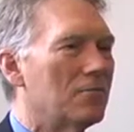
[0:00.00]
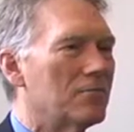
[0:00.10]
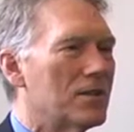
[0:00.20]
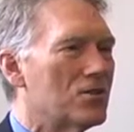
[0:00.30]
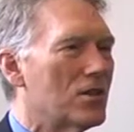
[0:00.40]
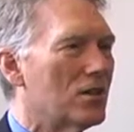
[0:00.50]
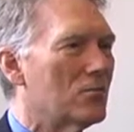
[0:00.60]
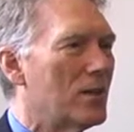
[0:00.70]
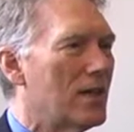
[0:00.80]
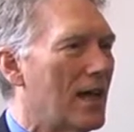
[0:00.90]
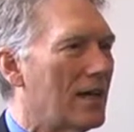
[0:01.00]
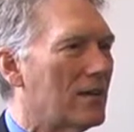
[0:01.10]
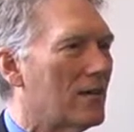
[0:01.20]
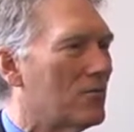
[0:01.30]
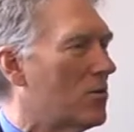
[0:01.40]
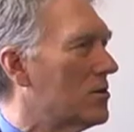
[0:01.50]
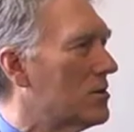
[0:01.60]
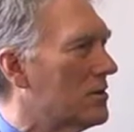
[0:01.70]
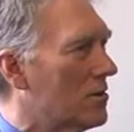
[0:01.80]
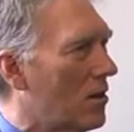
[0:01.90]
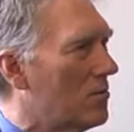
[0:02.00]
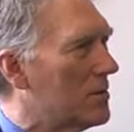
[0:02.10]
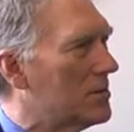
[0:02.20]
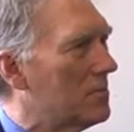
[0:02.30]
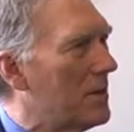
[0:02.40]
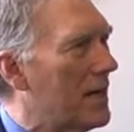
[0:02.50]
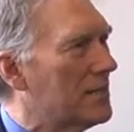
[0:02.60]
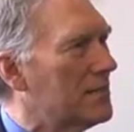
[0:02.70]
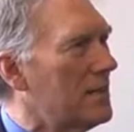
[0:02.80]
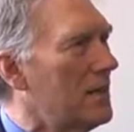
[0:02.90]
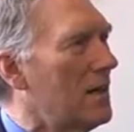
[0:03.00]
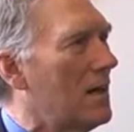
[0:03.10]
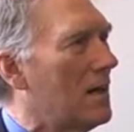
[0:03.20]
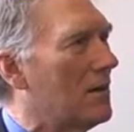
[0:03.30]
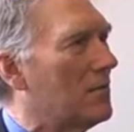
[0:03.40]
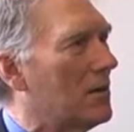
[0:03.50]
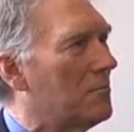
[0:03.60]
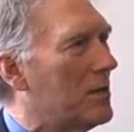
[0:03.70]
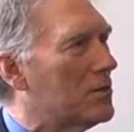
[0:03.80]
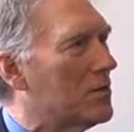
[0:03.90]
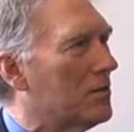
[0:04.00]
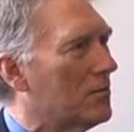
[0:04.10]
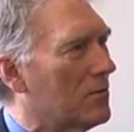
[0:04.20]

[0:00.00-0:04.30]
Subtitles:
This year we had, of course, as always, to pass a budget